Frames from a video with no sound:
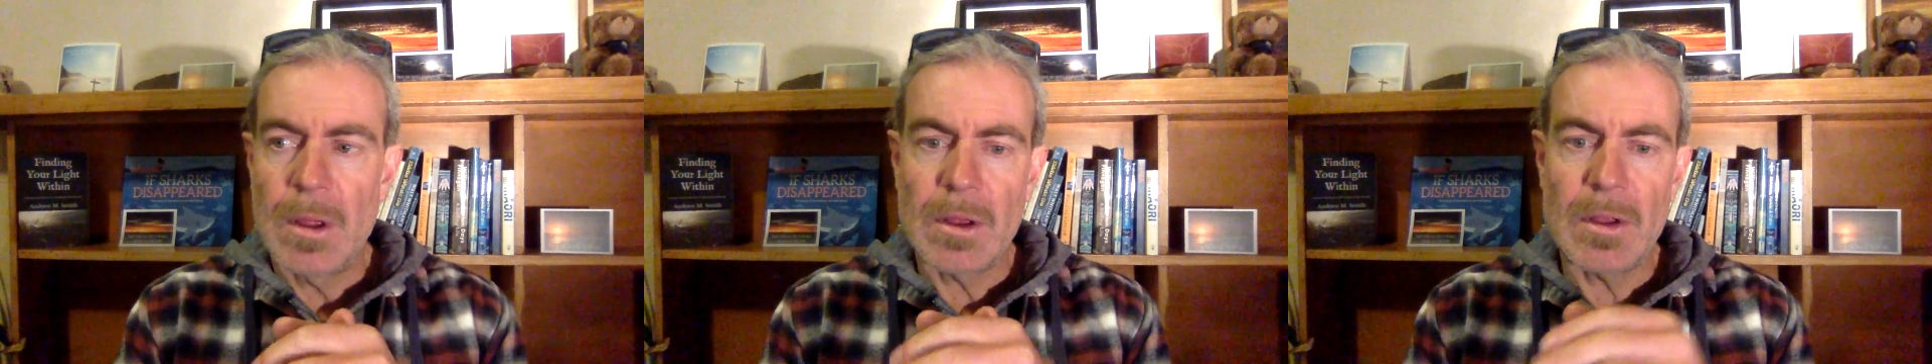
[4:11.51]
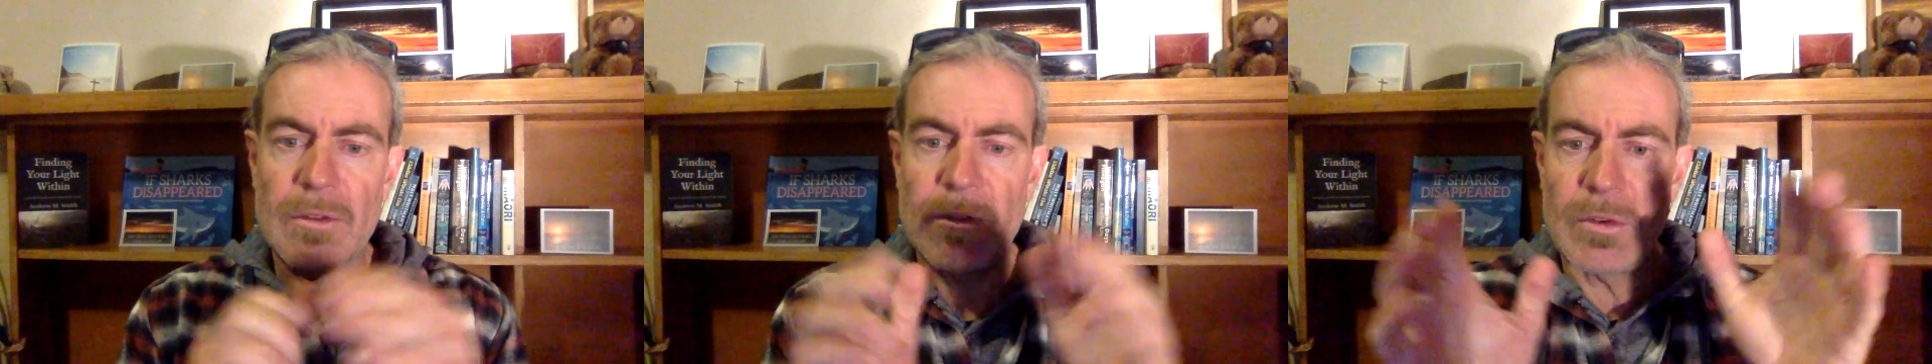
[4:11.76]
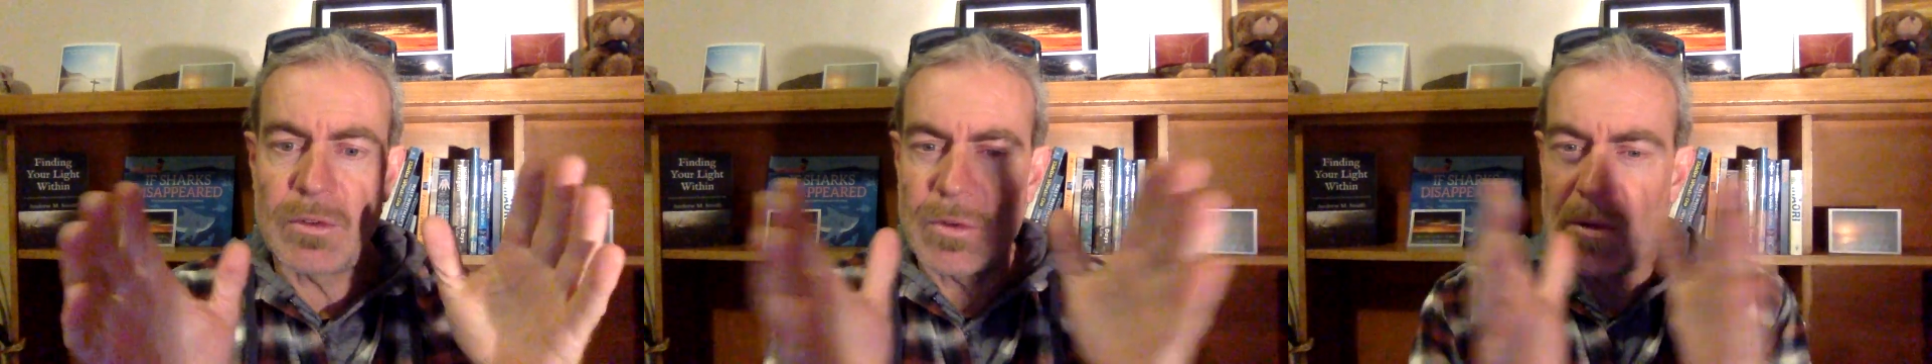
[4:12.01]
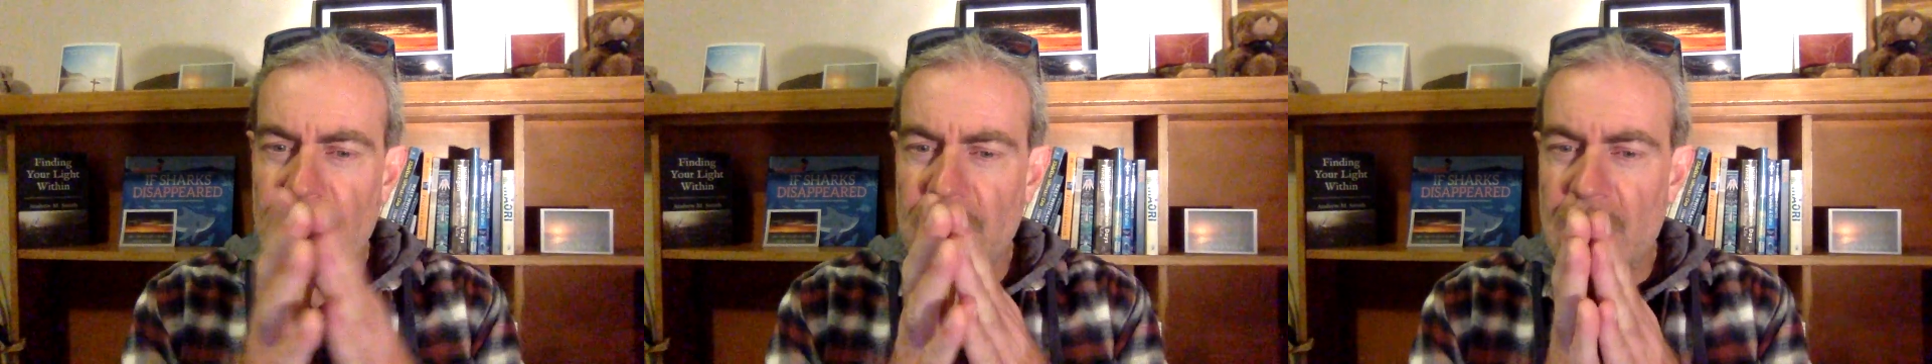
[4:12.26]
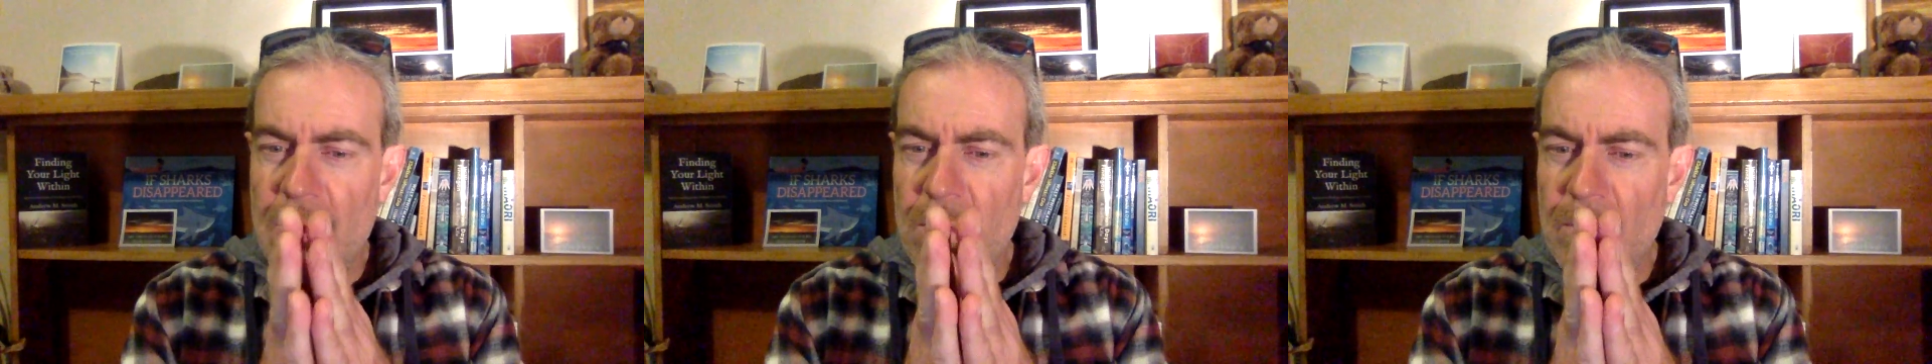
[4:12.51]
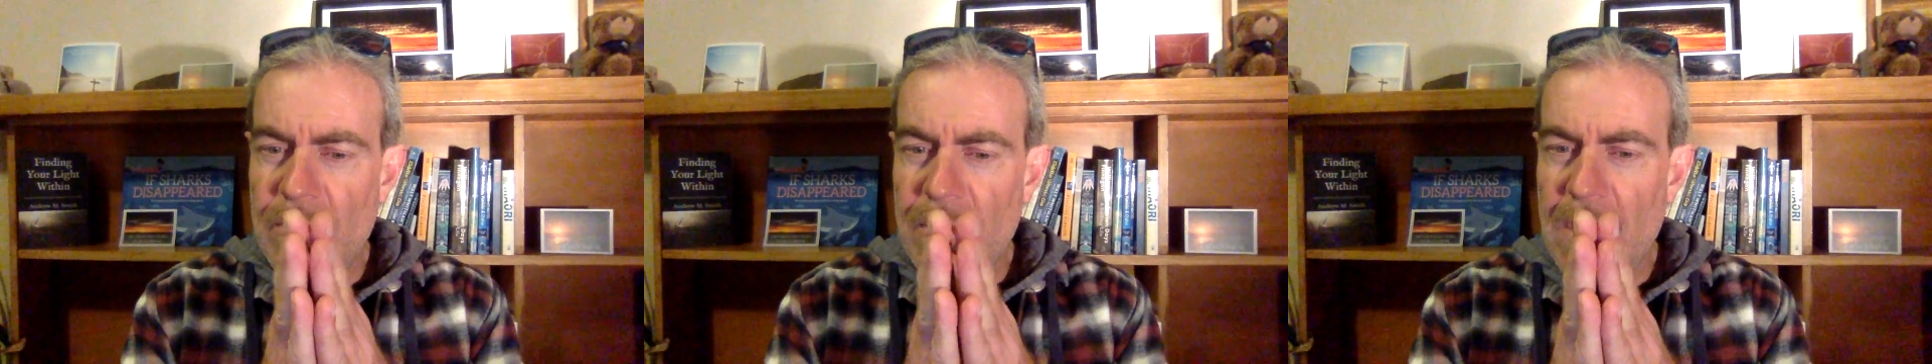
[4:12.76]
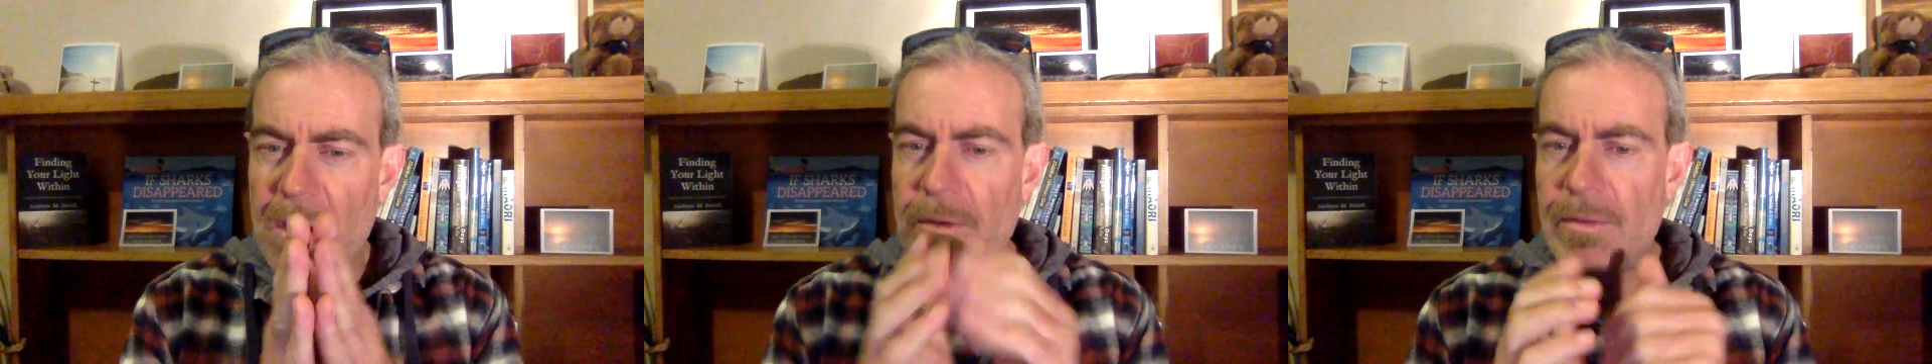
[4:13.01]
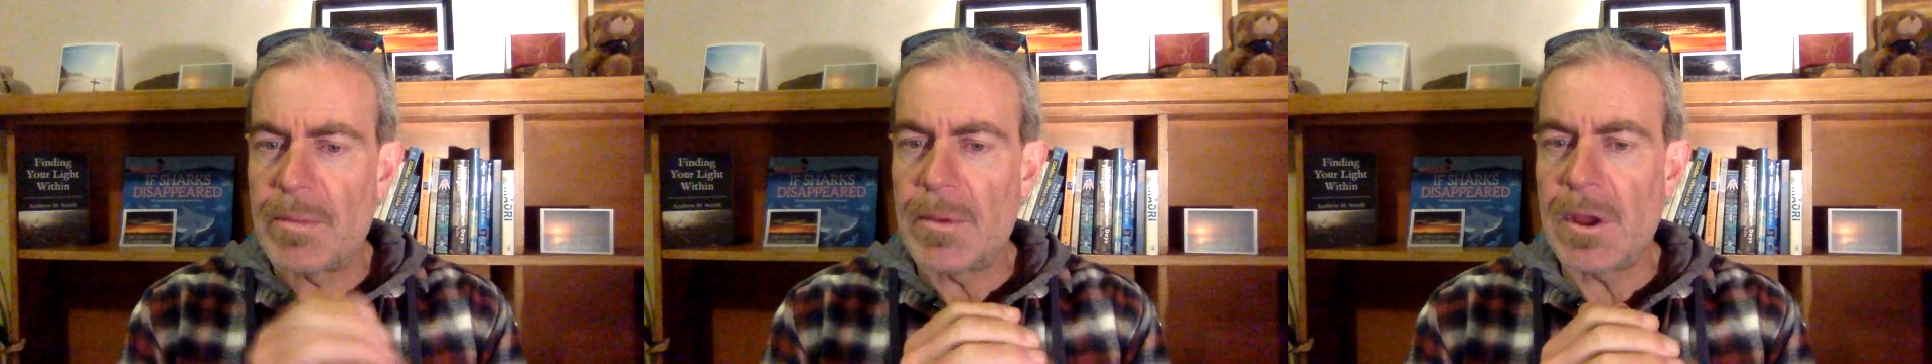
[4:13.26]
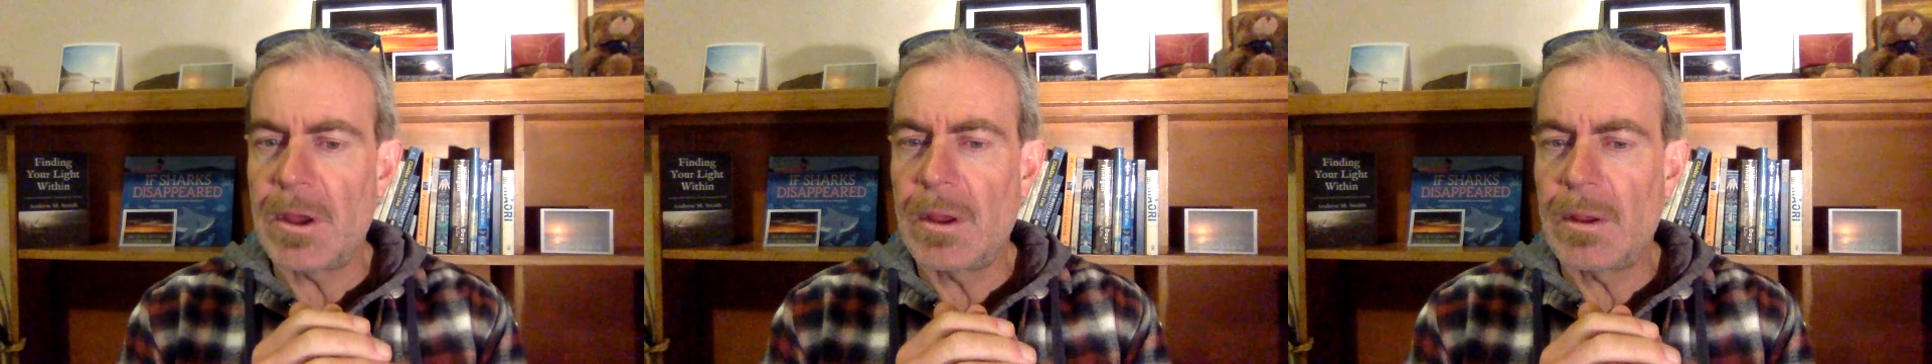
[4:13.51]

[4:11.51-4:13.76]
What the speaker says: Those two sort of go together for me,